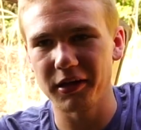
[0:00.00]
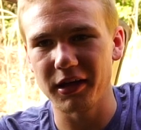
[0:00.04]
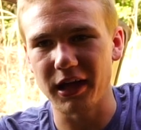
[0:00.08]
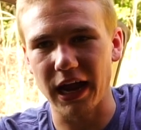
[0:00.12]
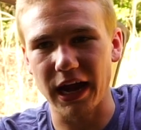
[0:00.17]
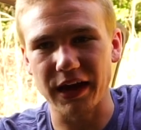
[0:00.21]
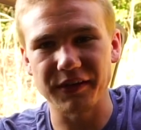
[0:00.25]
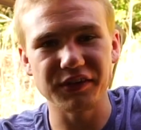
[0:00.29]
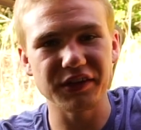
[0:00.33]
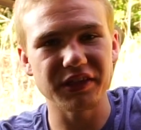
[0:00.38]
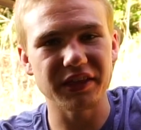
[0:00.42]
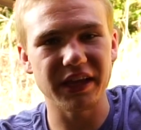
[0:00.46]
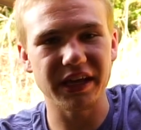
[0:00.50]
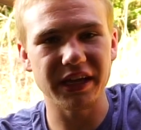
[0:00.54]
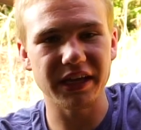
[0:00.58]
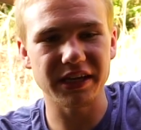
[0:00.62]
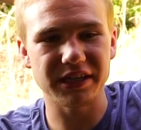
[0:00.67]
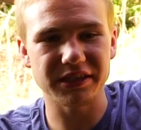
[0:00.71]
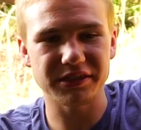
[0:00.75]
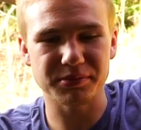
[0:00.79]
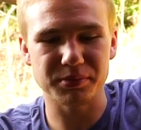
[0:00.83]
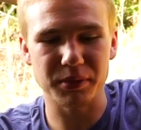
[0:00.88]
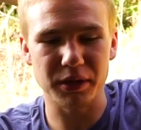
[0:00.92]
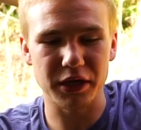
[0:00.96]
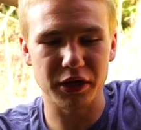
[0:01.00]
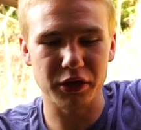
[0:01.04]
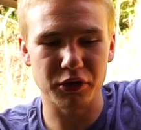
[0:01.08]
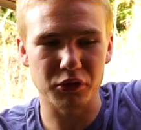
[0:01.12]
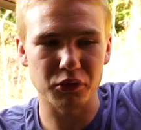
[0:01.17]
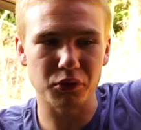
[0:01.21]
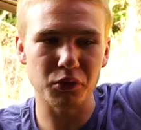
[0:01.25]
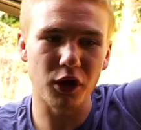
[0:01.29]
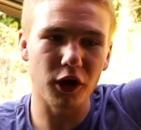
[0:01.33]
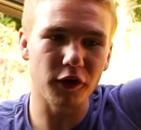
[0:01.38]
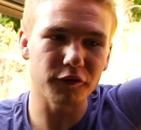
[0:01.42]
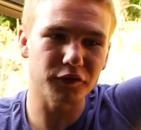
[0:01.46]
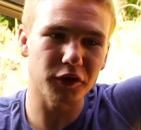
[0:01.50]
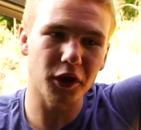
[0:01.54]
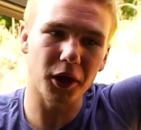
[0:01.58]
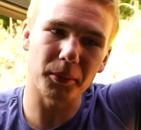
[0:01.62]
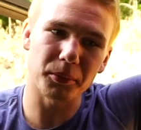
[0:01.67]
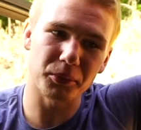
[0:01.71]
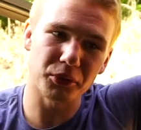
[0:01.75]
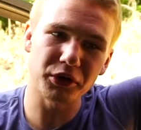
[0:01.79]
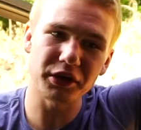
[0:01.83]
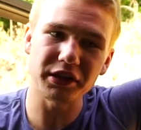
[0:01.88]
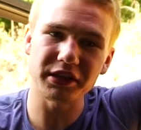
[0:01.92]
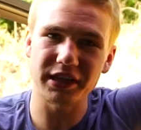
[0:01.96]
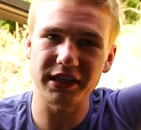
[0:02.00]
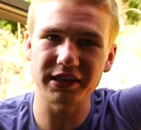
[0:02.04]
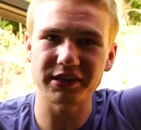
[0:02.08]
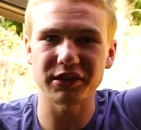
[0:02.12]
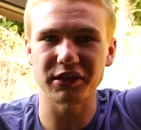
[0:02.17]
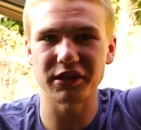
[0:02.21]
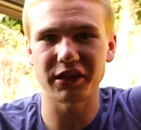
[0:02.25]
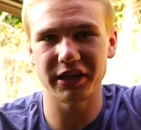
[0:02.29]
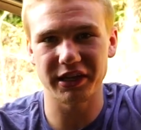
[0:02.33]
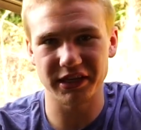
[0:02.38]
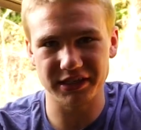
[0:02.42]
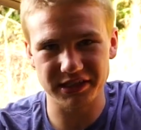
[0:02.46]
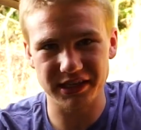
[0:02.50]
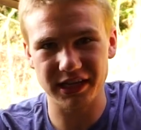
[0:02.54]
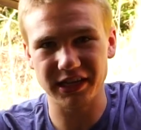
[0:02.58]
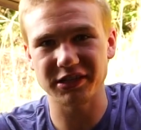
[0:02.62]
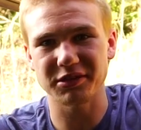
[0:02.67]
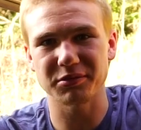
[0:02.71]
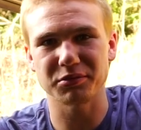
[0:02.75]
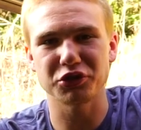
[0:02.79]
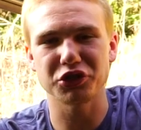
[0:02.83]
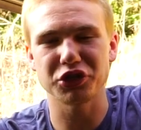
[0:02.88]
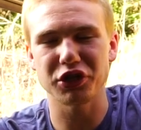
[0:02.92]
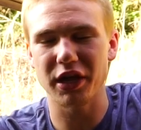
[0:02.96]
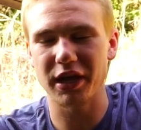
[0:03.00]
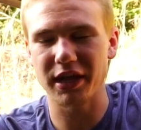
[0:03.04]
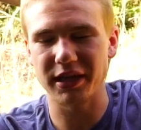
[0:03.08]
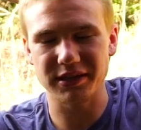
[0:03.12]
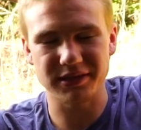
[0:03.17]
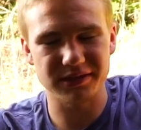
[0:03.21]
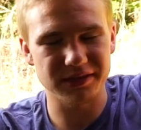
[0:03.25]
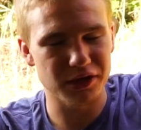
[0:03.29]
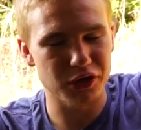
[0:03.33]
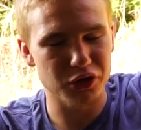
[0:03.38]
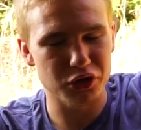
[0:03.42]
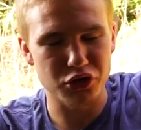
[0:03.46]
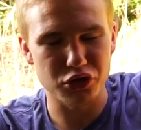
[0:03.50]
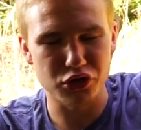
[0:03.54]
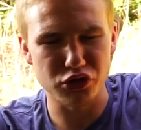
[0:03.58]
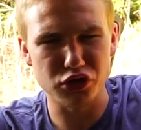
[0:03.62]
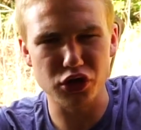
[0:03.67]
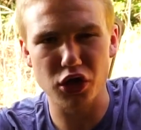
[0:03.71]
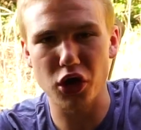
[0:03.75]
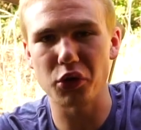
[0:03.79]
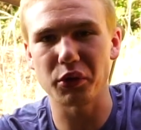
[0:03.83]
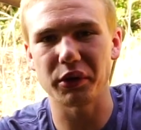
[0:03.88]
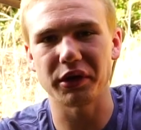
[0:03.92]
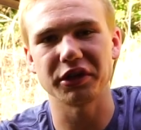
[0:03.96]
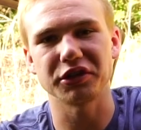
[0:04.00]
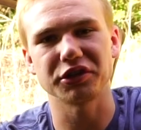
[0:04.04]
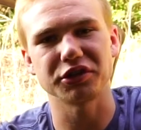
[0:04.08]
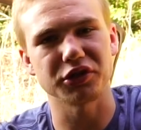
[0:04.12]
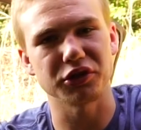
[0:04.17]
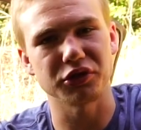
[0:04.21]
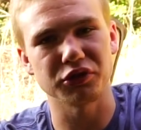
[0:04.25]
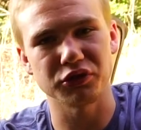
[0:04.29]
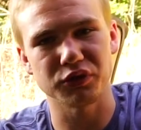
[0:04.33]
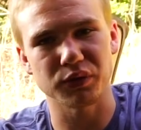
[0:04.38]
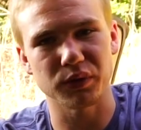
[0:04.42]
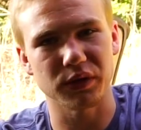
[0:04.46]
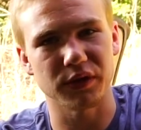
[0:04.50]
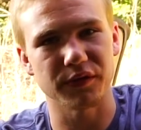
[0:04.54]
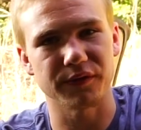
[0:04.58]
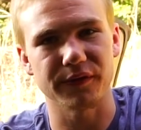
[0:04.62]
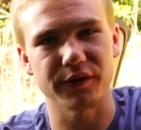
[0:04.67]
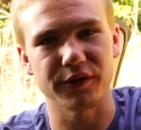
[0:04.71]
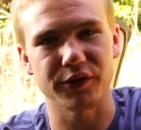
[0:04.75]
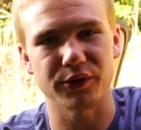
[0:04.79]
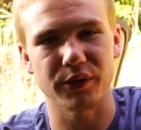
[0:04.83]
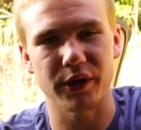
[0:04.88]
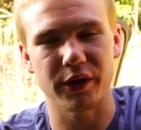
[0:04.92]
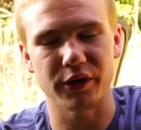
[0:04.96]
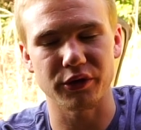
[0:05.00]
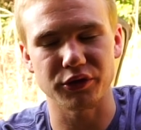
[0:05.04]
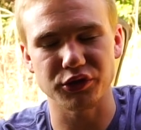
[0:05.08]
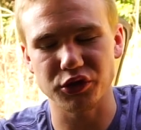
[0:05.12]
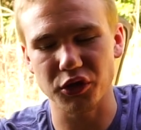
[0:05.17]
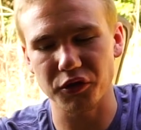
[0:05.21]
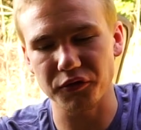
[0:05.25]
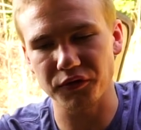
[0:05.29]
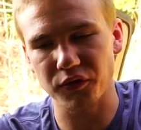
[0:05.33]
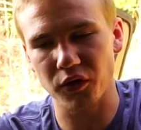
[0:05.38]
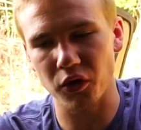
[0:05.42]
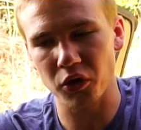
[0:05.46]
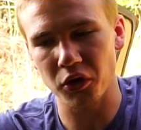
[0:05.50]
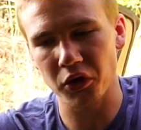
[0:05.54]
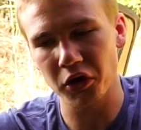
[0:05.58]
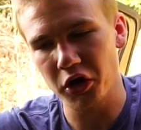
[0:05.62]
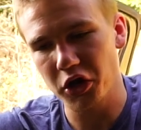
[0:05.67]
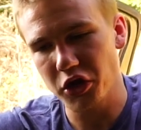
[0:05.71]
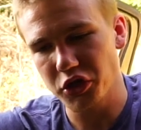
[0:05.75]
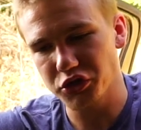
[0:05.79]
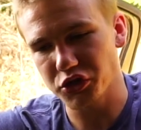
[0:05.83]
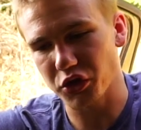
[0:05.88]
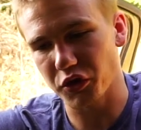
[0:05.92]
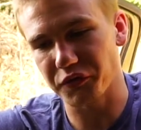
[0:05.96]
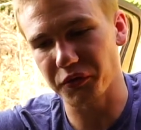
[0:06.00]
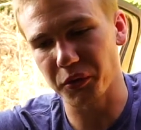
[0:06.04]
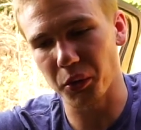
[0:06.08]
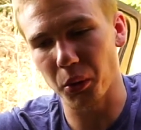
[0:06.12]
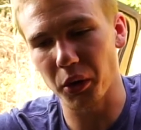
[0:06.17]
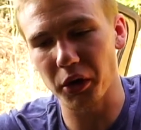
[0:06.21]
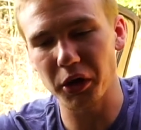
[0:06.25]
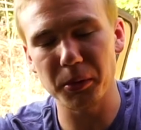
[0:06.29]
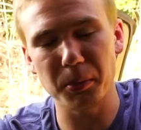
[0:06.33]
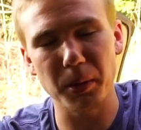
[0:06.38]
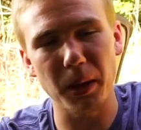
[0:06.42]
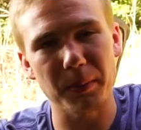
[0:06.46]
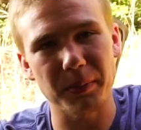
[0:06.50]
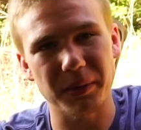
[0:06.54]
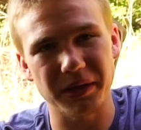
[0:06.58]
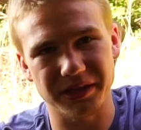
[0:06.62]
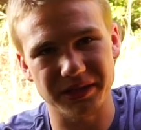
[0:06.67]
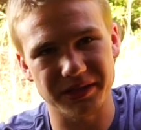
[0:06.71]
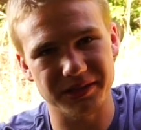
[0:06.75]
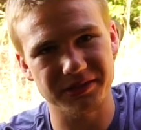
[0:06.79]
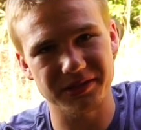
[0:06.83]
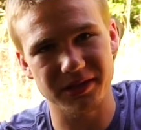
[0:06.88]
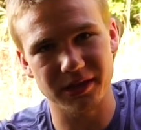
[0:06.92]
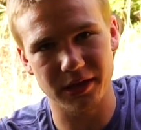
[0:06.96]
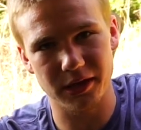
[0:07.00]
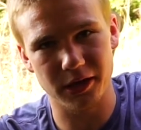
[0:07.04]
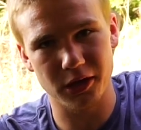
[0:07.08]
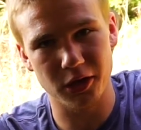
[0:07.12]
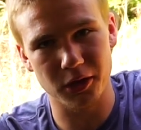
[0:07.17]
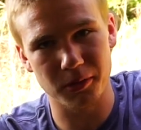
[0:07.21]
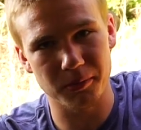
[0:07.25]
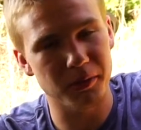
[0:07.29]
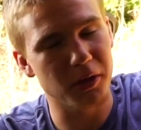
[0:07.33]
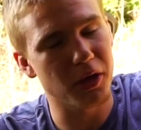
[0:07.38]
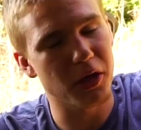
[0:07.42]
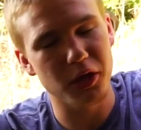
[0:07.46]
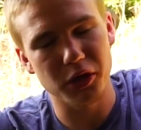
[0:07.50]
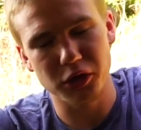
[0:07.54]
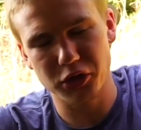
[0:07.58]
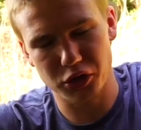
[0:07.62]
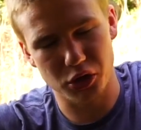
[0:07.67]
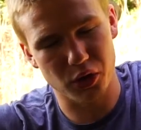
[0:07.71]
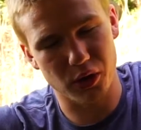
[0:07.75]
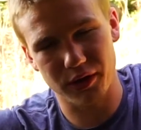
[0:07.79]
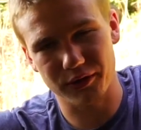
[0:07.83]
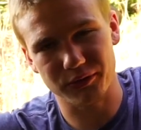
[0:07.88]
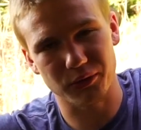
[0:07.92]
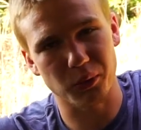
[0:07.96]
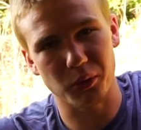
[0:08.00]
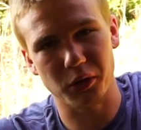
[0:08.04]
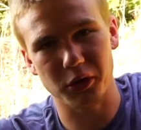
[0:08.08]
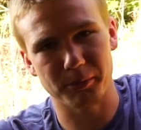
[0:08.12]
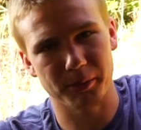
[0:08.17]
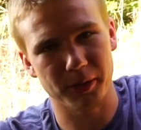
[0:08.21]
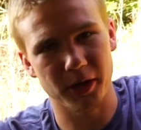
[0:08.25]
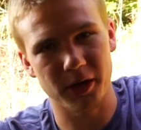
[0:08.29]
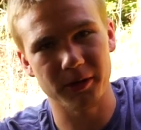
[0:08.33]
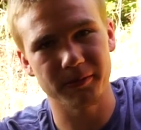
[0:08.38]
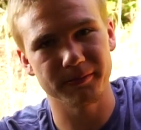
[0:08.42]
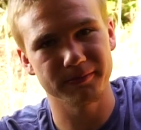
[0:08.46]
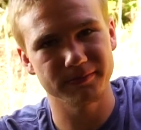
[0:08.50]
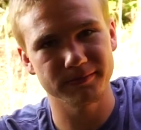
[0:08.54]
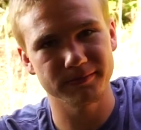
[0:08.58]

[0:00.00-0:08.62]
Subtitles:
Everything has been roughed up pretty decently. It's had some shakes. No issues with the refrigerator so far. So if you're worried about beating this thing up, you don't have to worry about it.